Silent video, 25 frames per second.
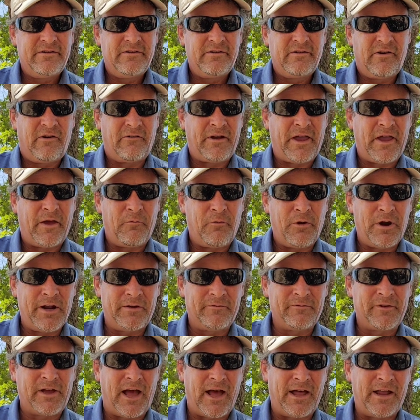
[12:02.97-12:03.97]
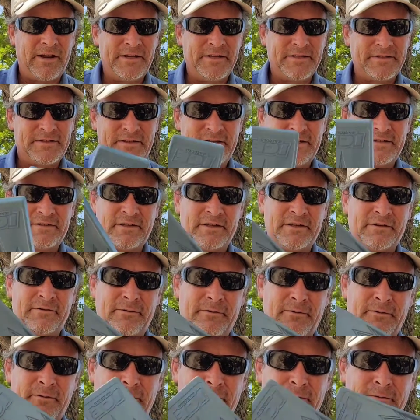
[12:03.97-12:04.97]
Okay, what I've got is these
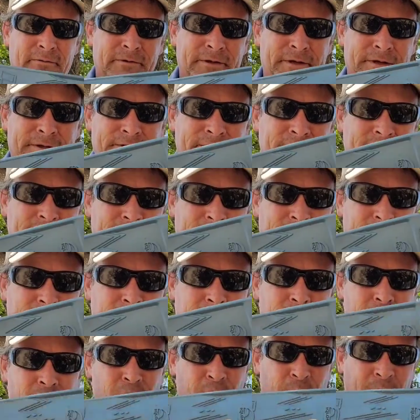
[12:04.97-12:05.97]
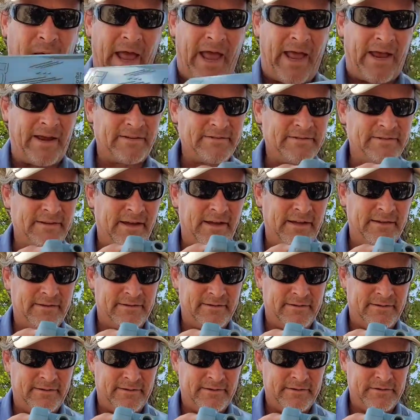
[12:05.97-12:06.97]
little cool packs that
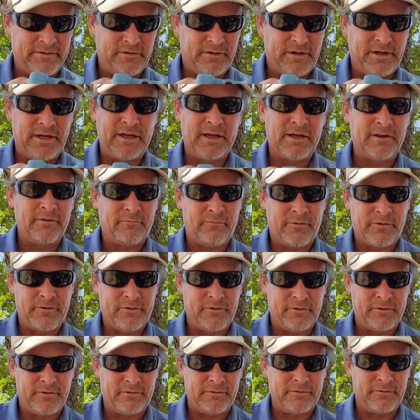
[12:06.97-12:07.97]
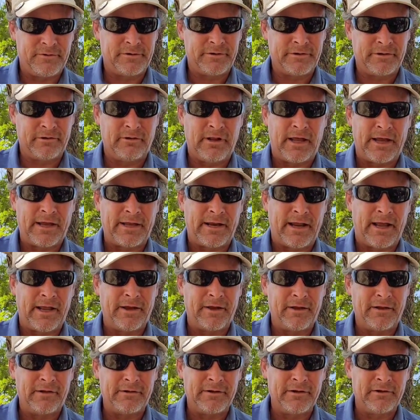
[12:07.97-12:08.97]
you can get with your, like a
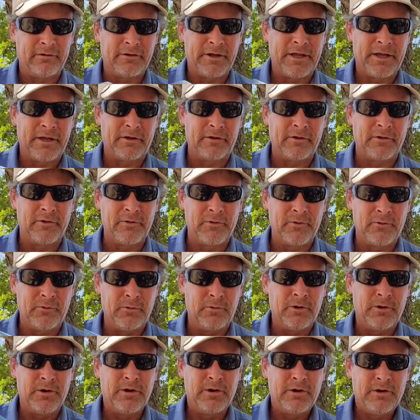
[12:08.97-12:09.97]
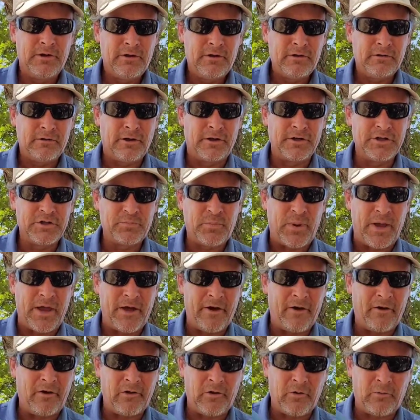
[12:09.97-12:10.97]
little igloo, lunch
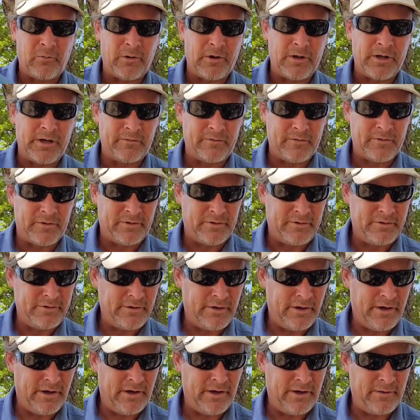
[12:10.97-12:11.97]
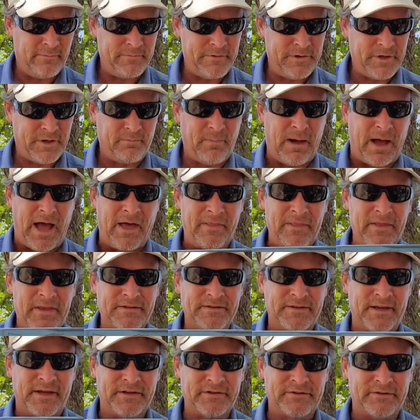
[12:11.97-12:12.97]
pail or whatever. You can buy these
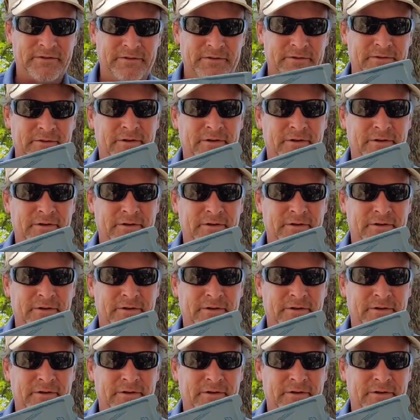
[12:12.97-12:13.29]
extra